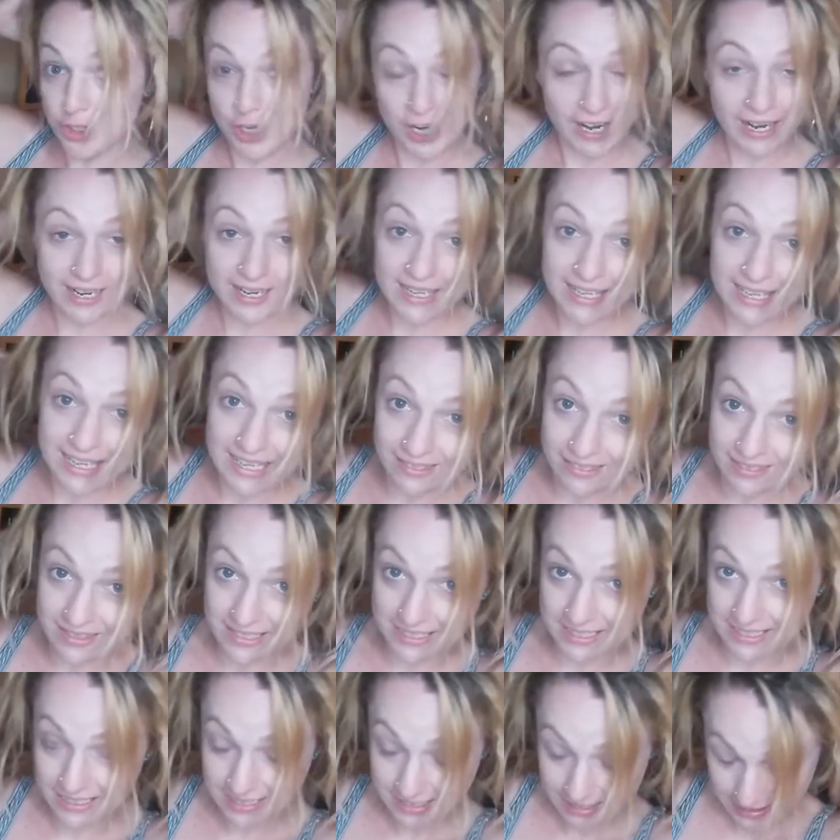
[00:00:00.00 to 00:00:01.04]
trying to get
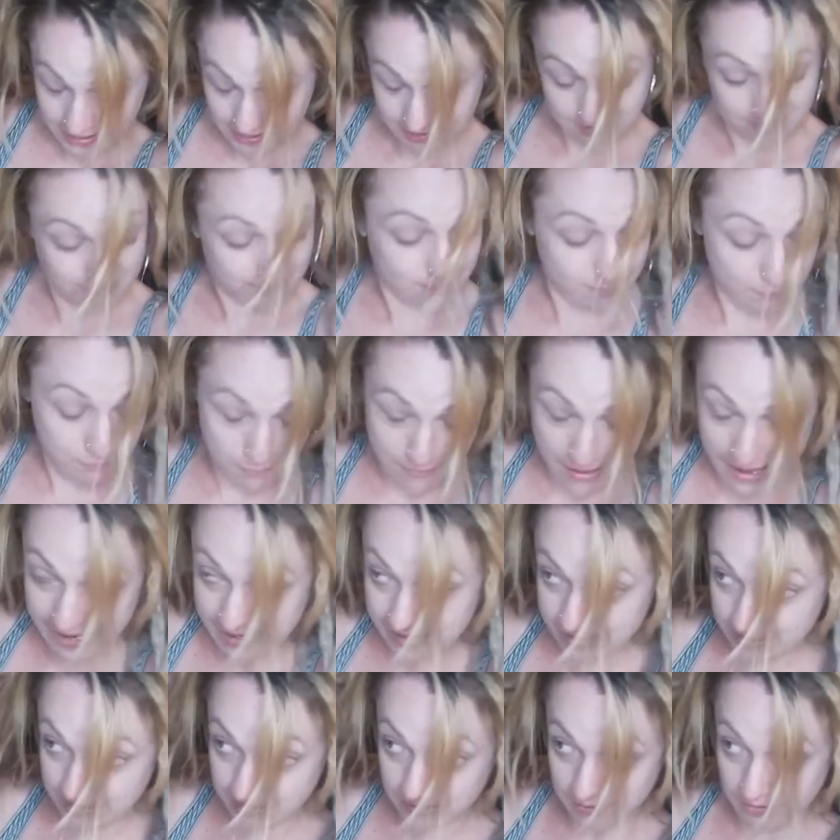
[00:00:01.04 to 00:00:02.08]
this
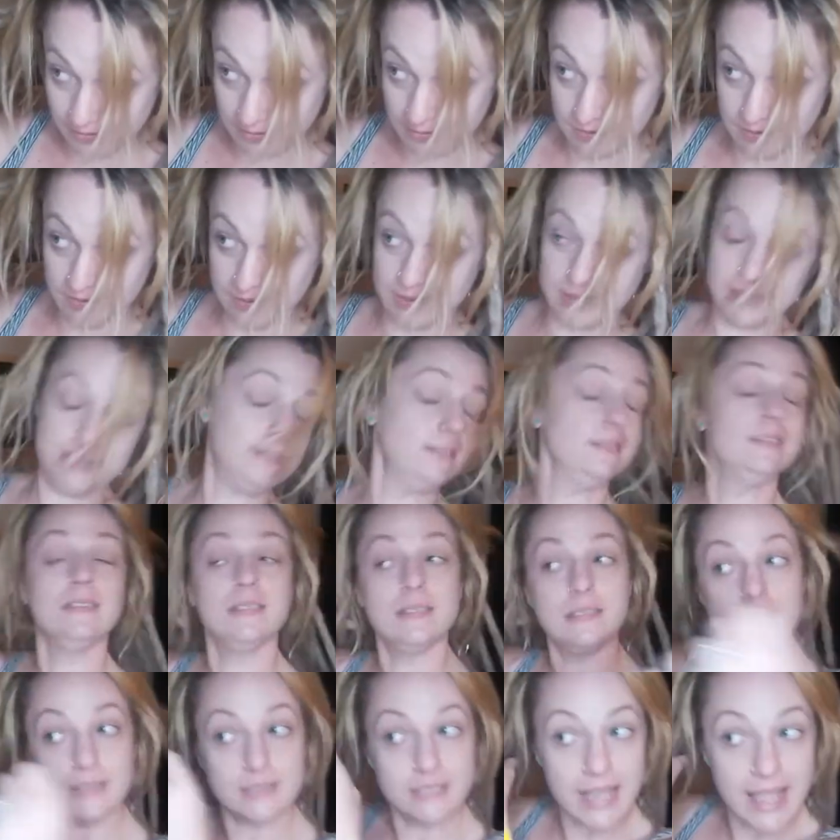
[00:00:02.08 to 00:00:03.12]
mane
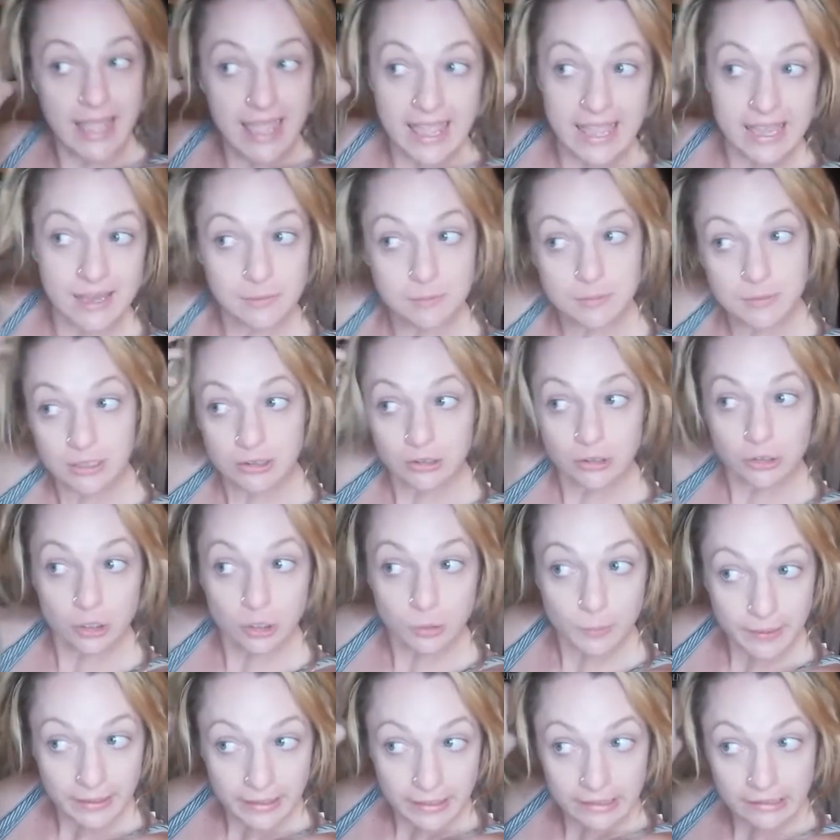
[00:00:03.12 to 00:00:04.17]
tamed a
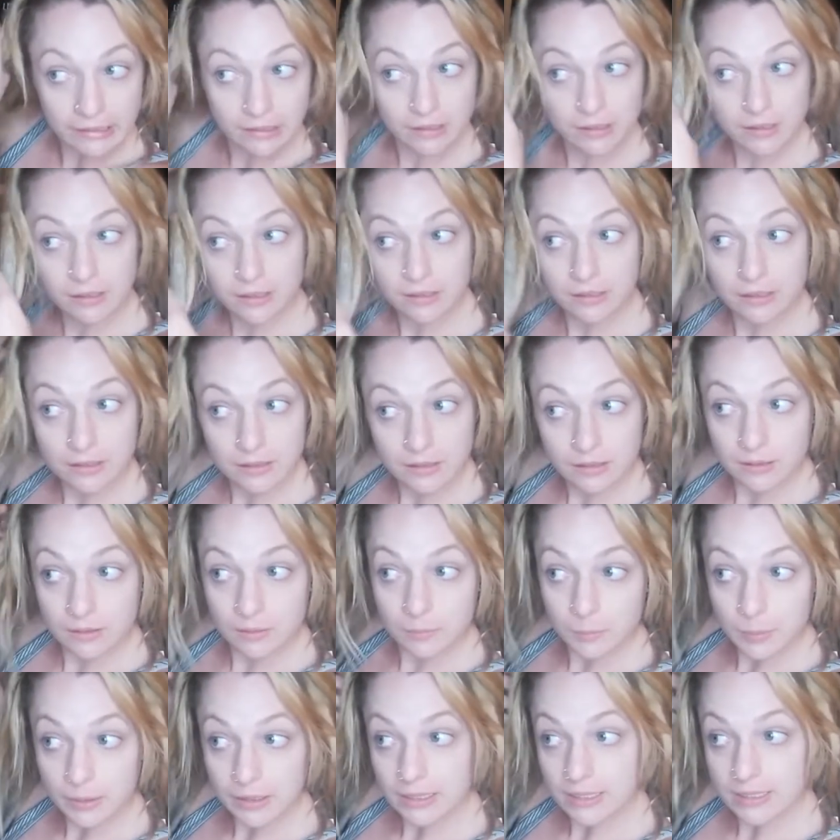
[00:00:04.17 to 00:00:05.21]
little bit
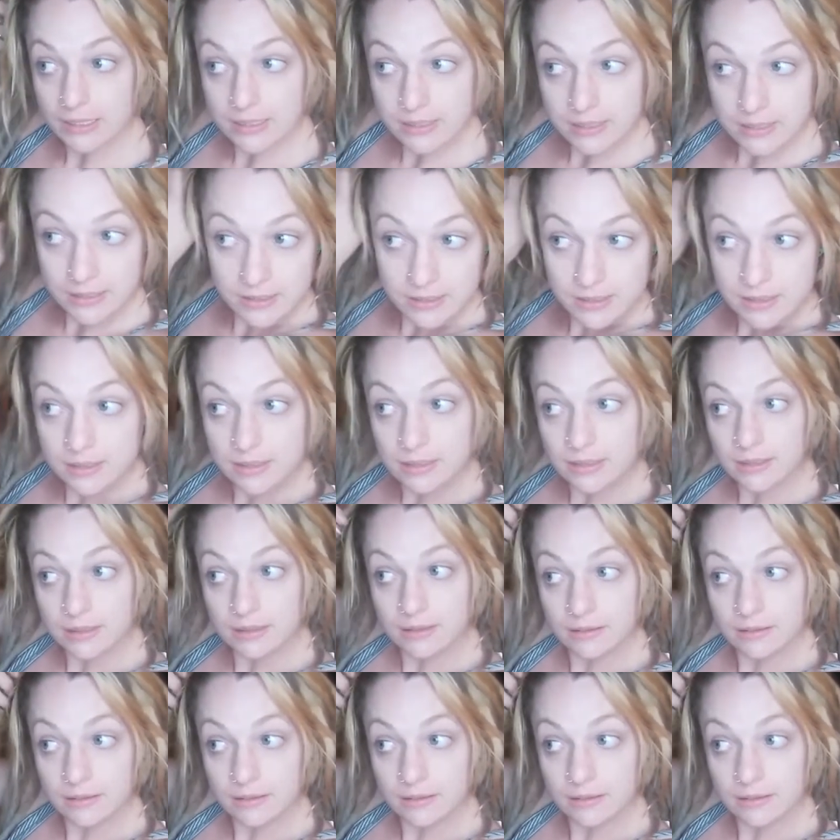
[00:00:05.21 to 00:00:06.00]
because,